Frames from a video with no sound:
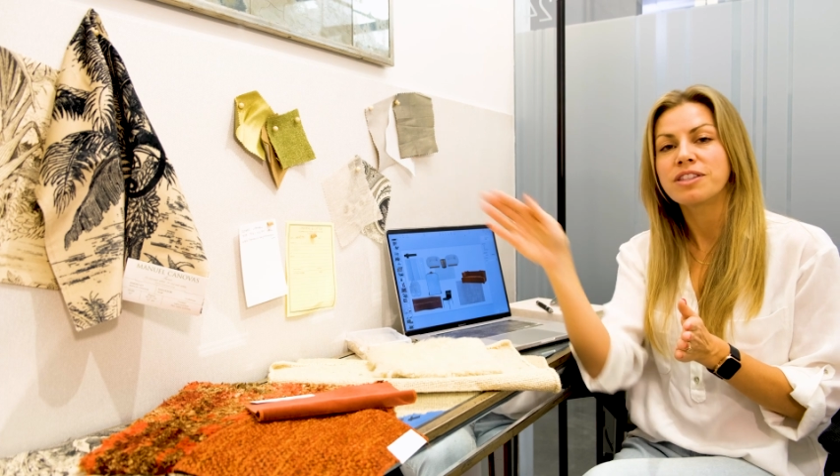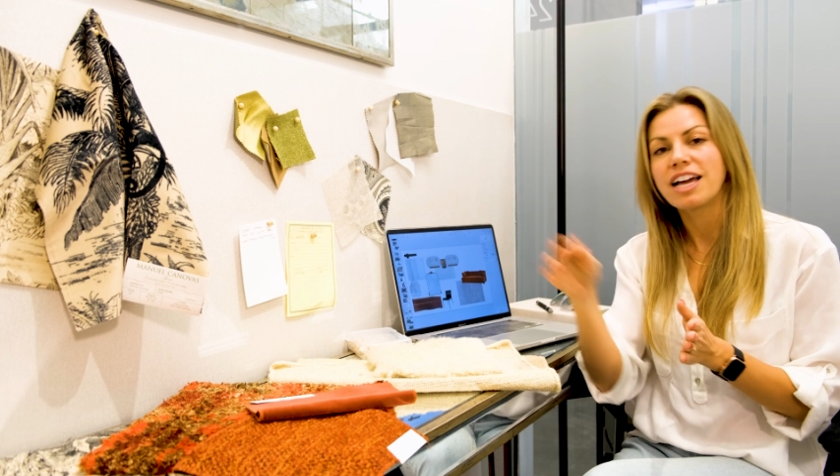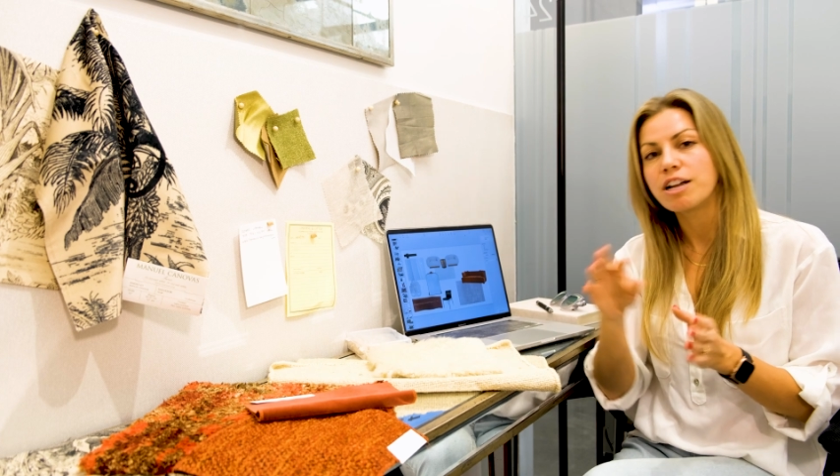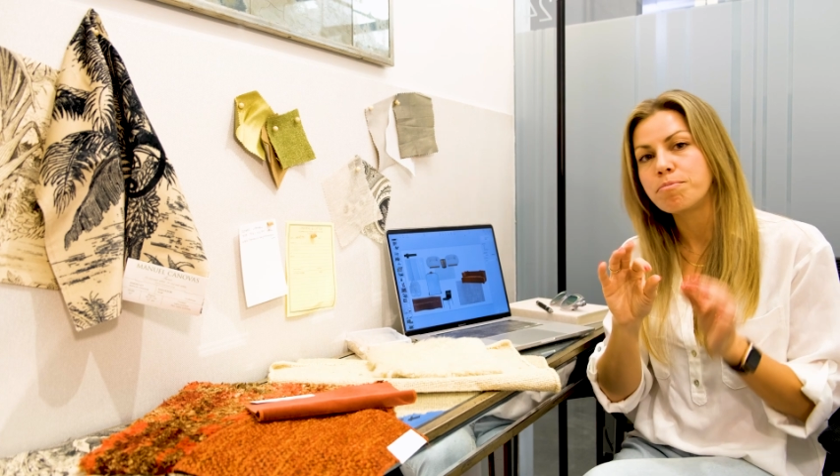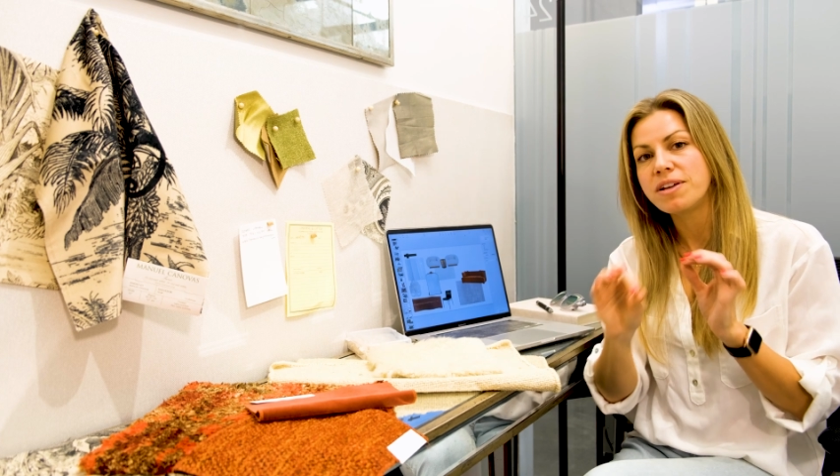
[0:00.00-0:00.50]

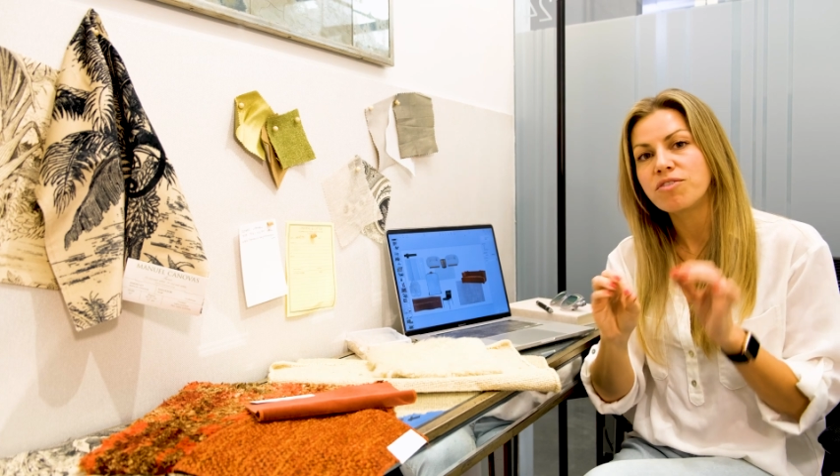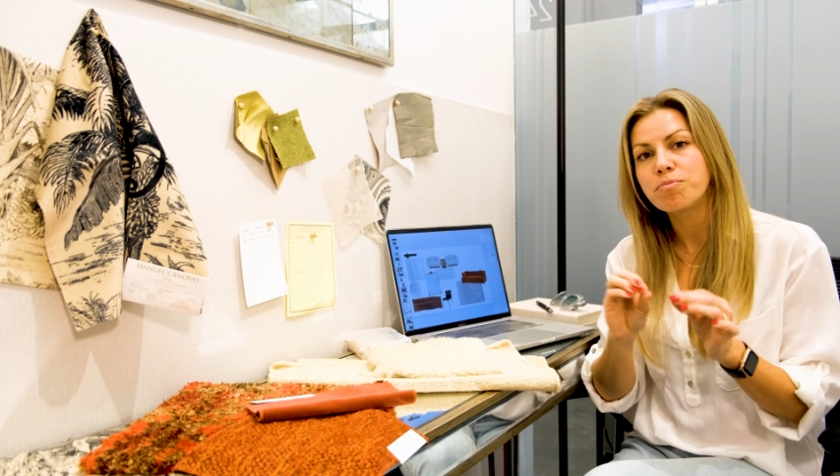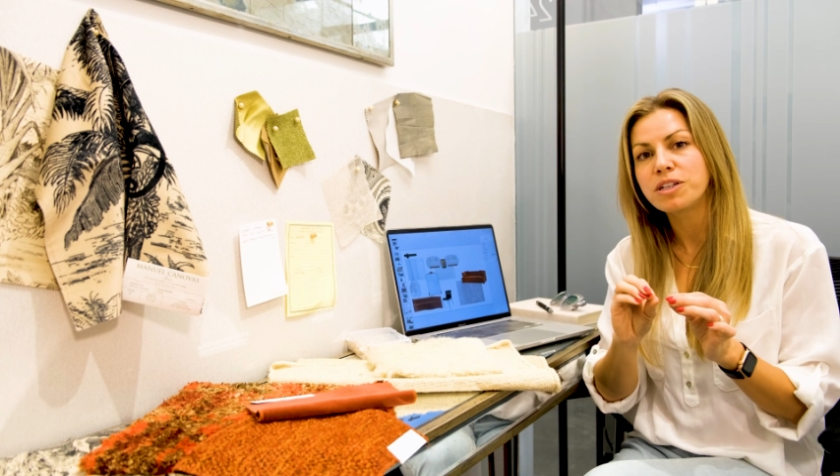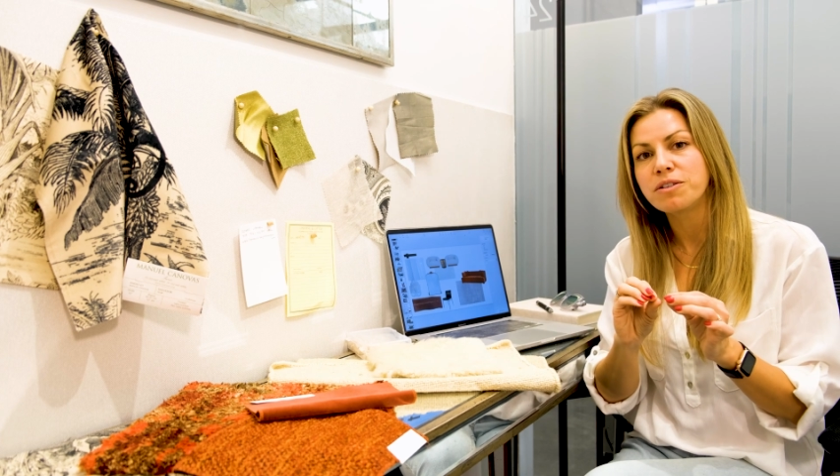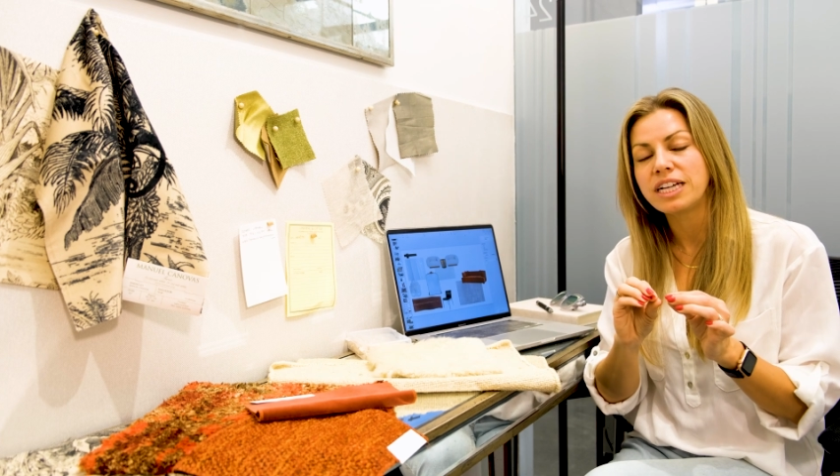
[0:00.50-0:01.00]
that had a bit of
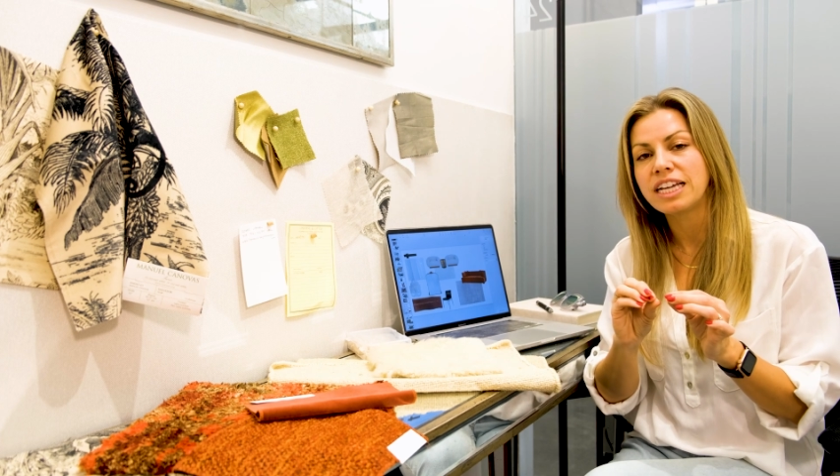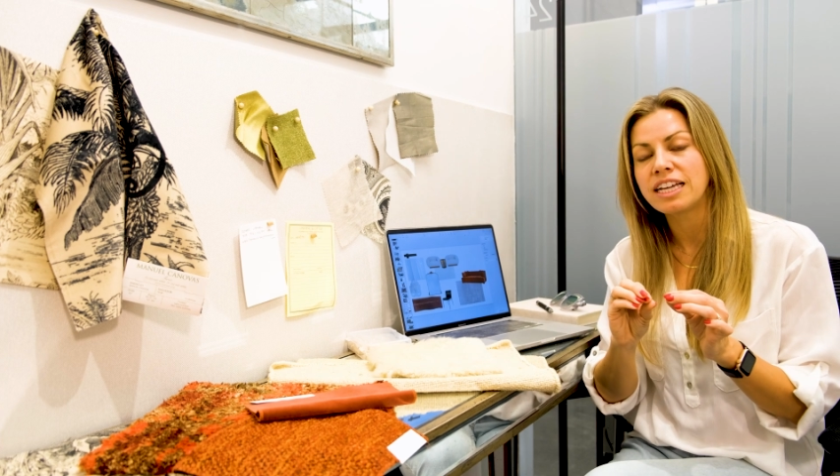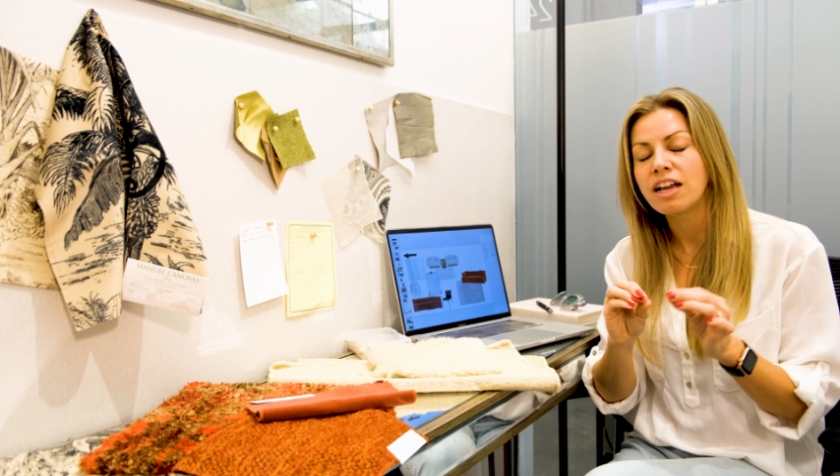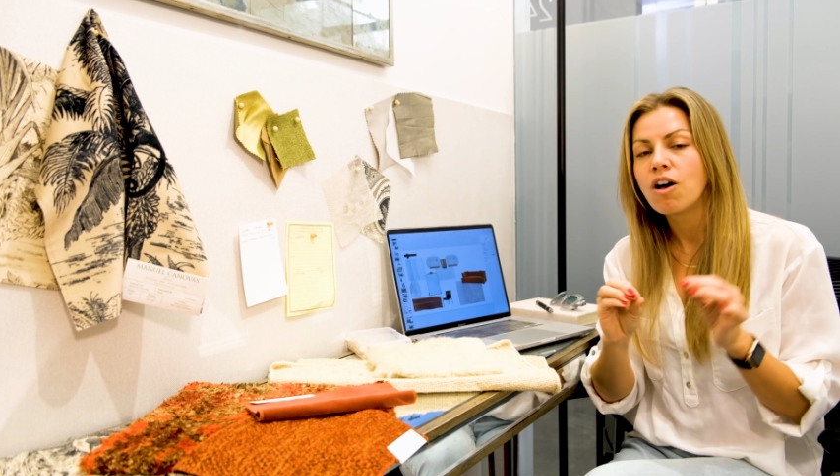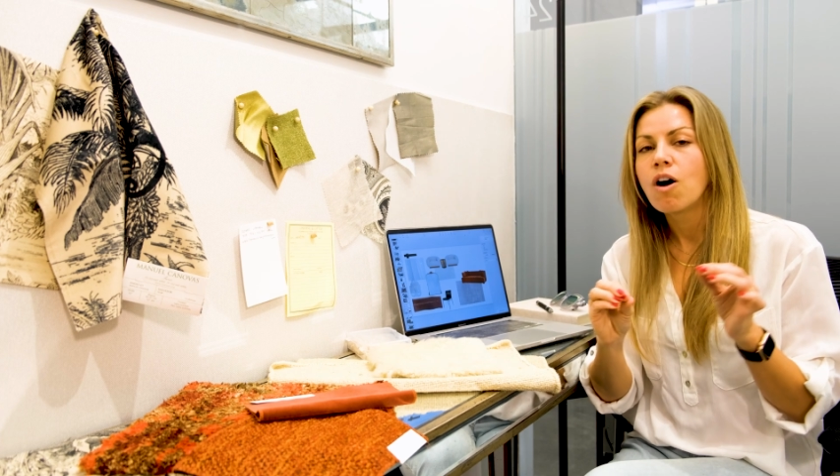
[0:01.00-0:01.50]
blue in it,